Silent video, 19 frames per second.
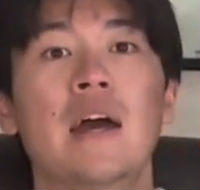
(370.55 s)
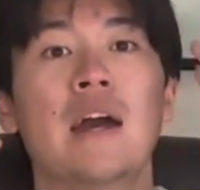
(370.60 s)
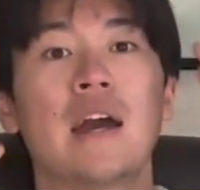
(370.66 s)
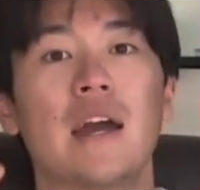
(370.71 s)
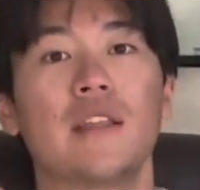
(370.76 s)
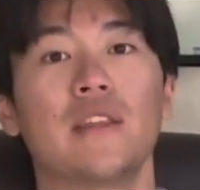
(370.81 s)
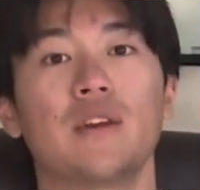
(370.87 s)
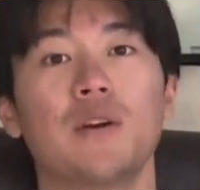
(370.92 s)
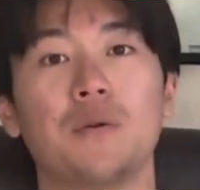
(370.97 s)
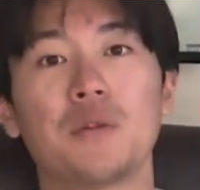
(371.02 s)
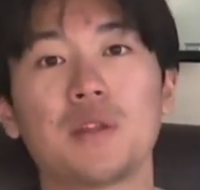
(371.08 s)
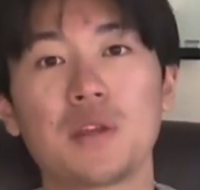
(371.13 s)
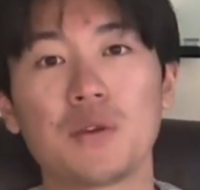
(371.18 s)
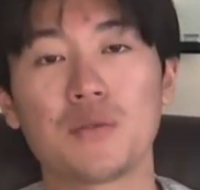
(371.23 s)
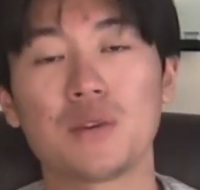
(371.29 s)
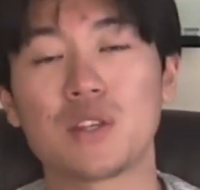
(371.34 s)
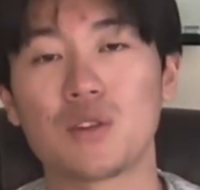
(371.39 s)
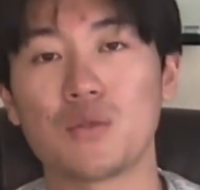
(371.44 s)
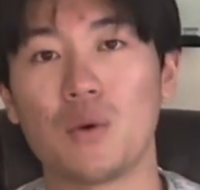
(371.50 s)
And the only
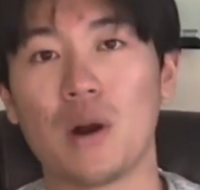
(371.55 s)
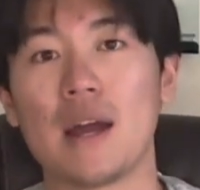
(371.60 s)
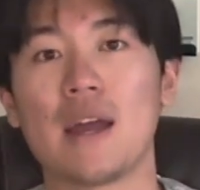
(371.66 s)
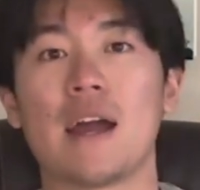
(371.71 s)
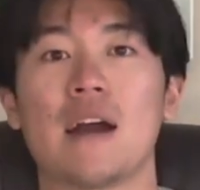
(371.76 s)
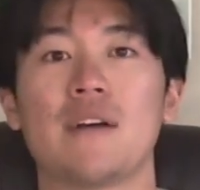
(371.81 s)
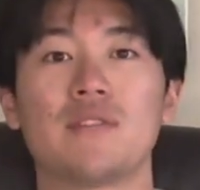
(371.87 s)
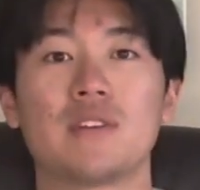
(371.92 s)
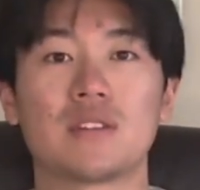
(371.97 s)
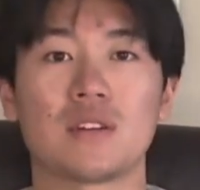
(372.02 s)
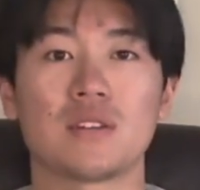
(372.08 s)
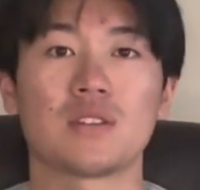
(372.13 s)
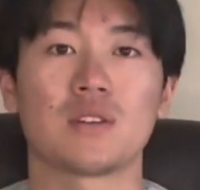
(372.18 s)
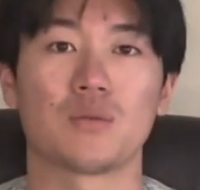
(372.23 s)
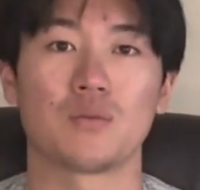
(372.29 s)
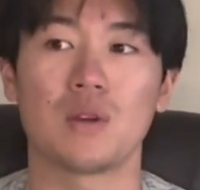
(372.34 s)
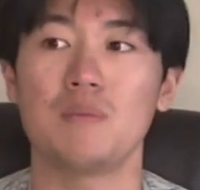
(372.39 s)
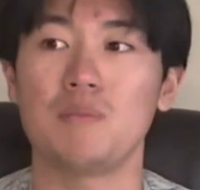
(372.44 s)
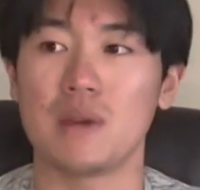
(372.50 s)
reason why I have these songs
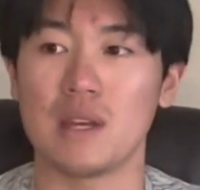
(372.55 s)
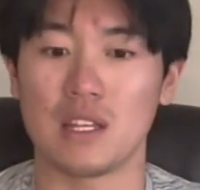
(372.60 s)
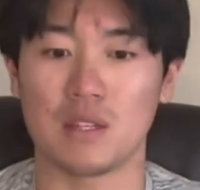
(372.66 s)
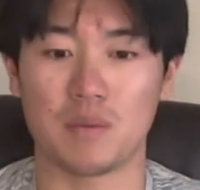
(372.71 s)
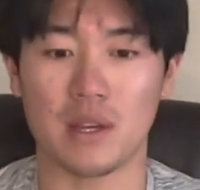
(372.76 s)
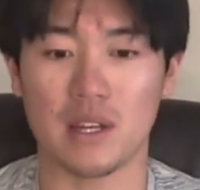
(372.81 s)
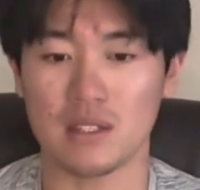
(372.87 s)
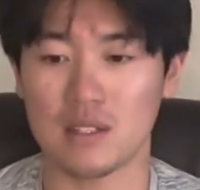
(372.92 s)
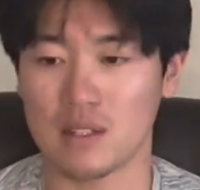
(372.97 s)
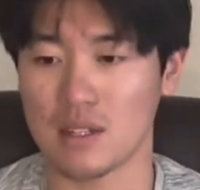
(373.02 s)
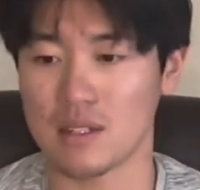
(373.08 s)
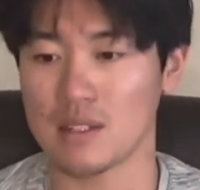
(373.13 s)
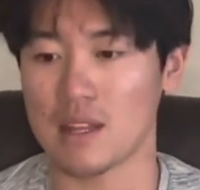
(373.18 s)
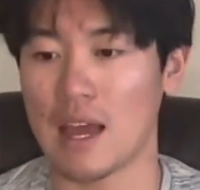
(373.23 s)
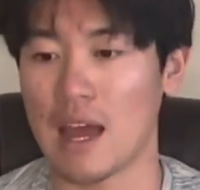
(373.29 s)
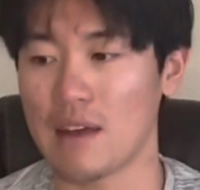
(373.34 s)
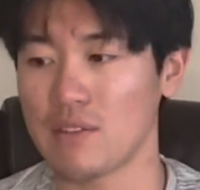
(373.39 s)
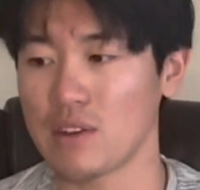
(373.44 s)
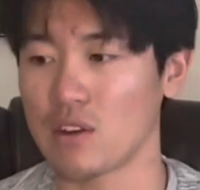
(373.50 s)
on repeat is because it doesn't
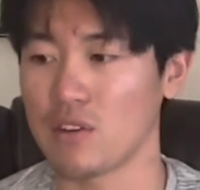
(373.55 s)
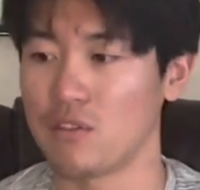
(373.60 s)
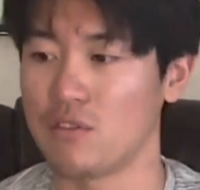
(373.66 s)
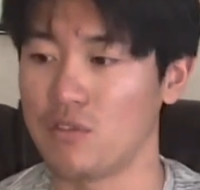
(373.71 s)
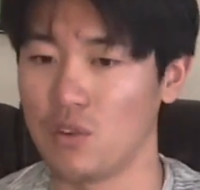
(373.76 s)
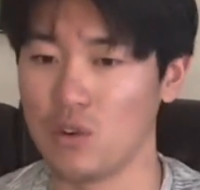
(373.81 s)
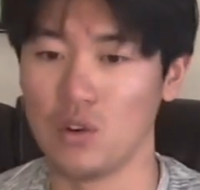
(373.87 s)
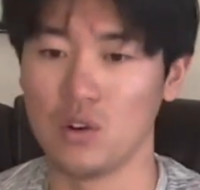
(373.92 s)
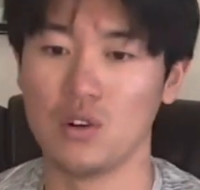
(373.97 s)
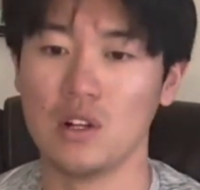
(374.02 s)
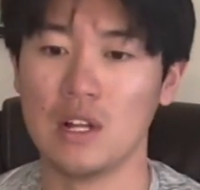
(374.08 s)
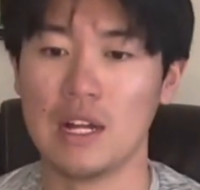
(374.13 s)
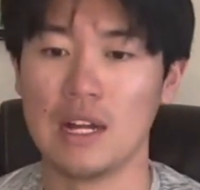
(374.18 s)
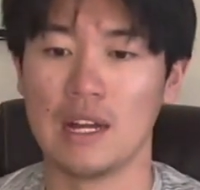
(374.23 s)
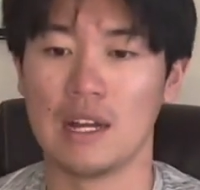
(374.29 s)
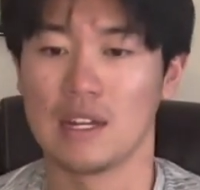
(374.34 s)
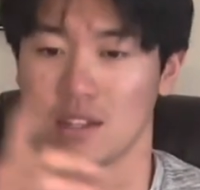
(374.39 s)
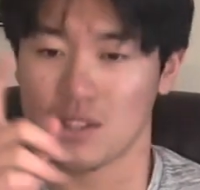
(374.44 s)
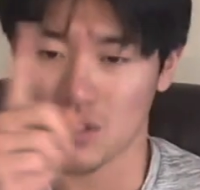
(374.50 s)
have like a full
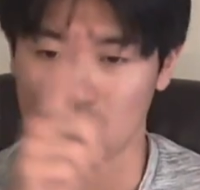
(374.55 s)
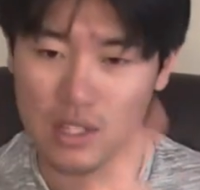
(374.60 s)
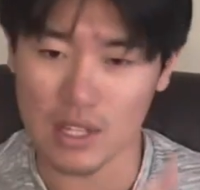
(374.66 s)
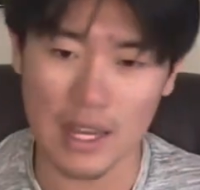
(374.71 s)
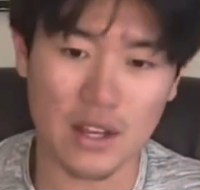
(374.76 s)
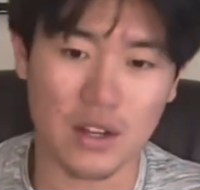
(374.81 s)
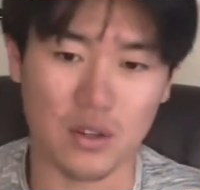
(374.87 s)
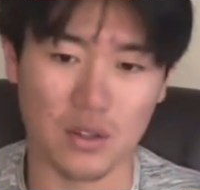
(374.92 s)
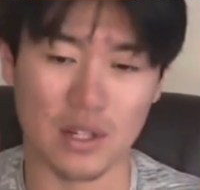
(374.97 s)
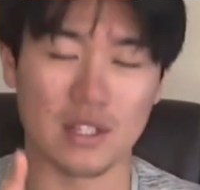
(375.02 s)
cycle.